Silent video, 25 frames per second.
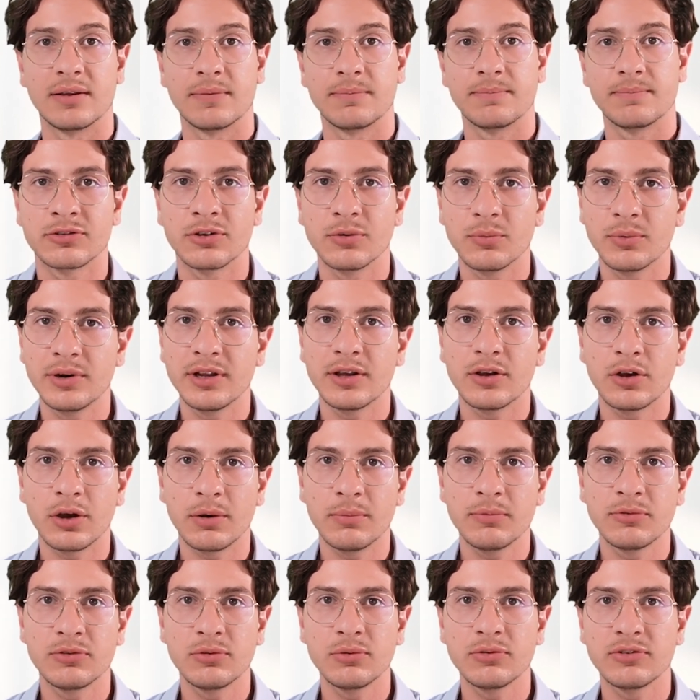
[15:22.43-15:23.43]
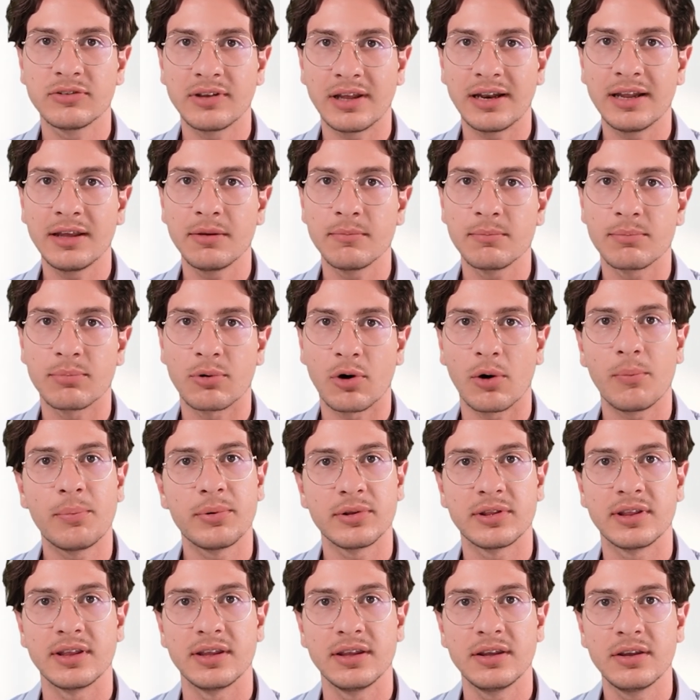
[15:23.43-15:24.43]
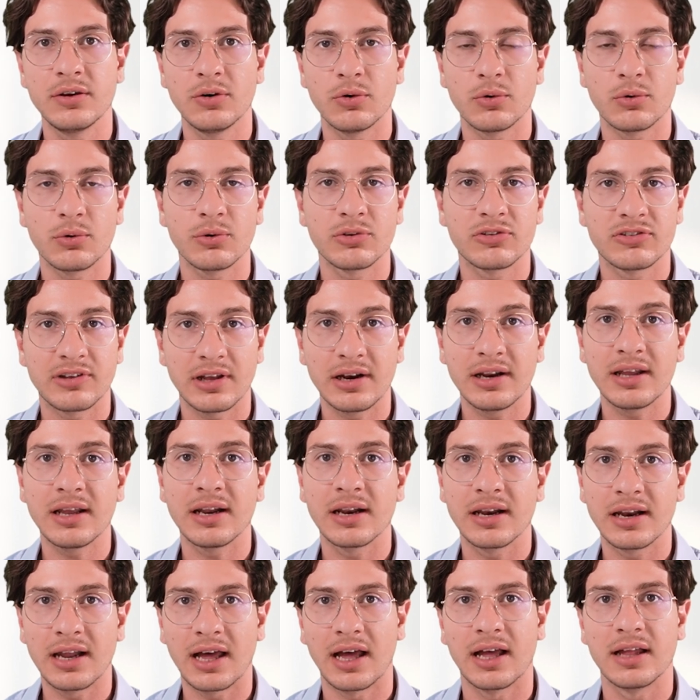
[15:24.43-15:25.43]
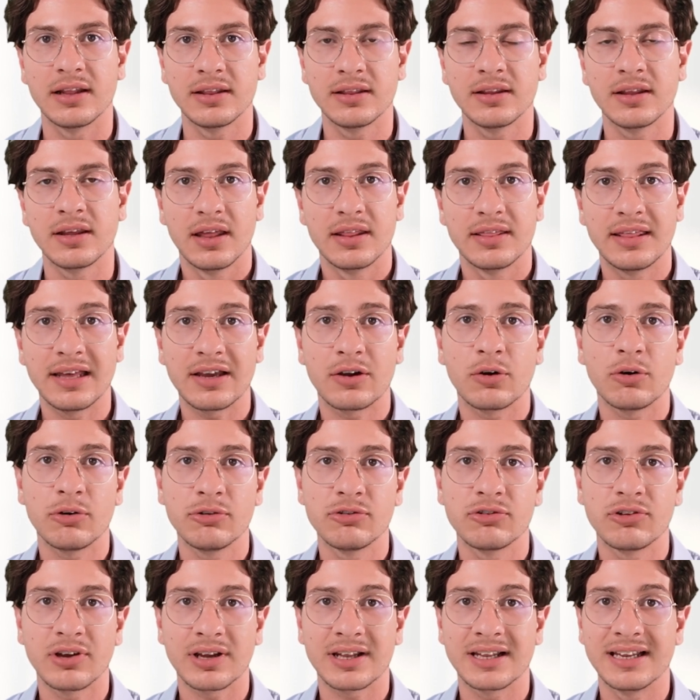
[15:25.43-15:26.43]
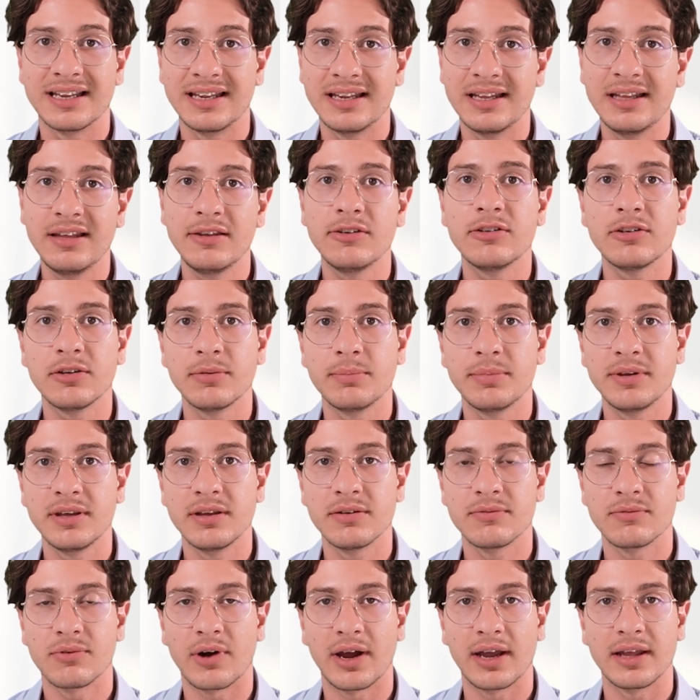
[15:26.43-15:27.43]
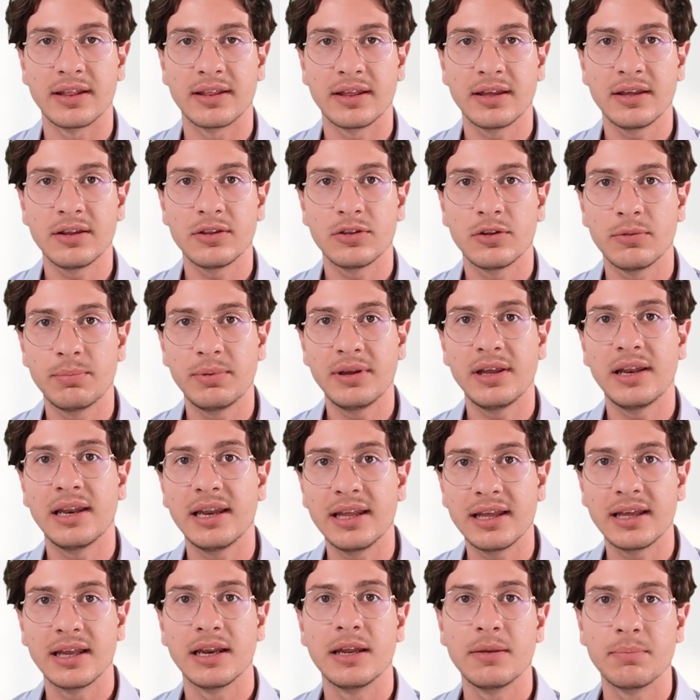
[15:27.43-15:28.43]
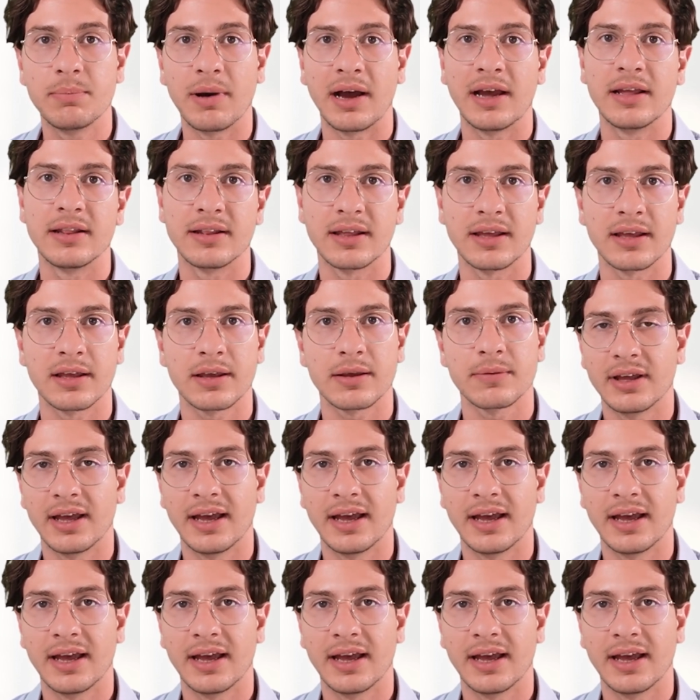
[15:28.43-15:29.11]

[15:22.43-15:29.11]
So when it comes to selling property or selling land, that contract needs to be in writing to be legally binding.